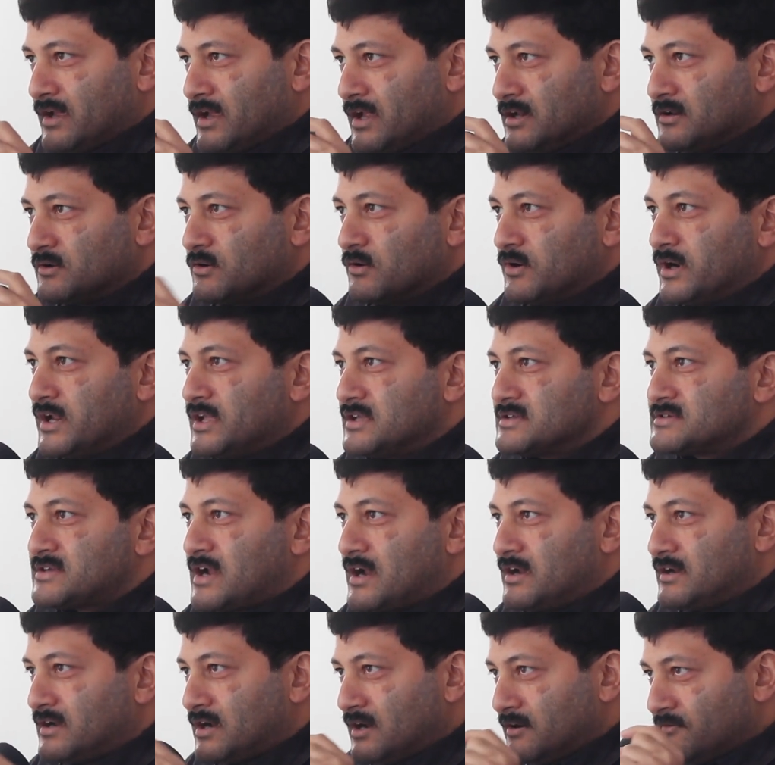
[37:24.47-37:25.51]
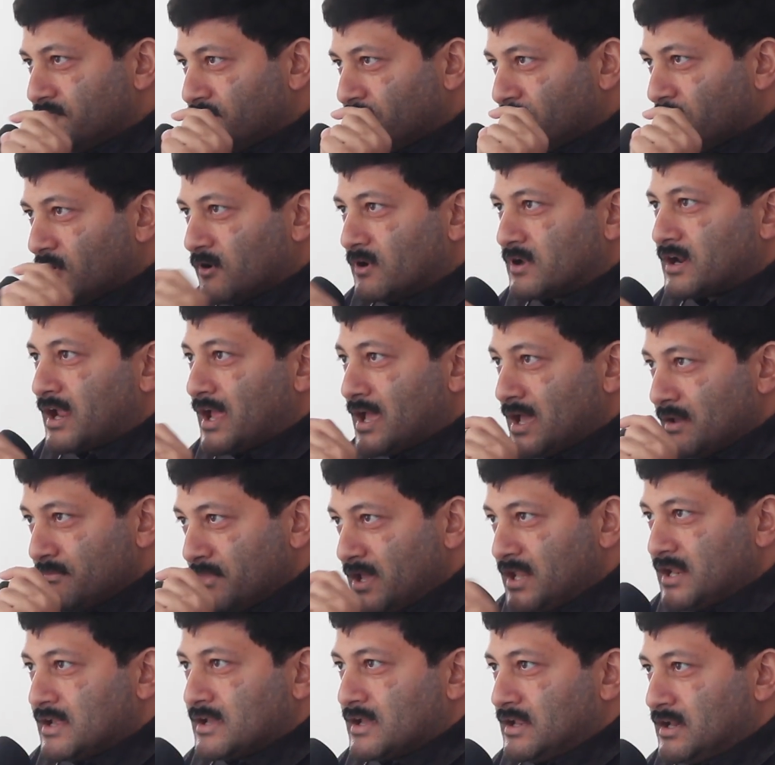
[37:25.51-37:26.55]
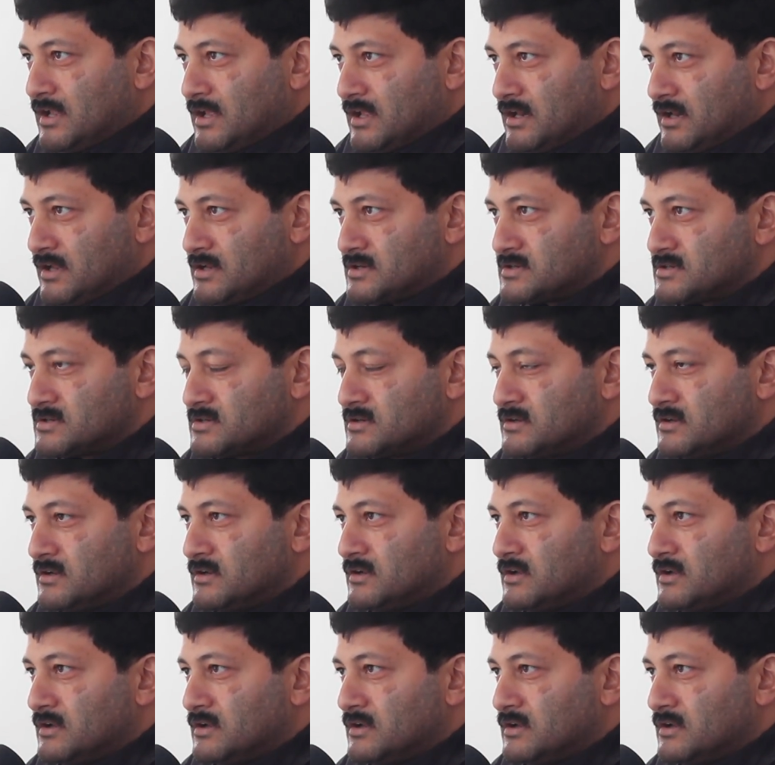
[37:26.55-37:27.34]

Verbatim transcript: encoding standard for American English,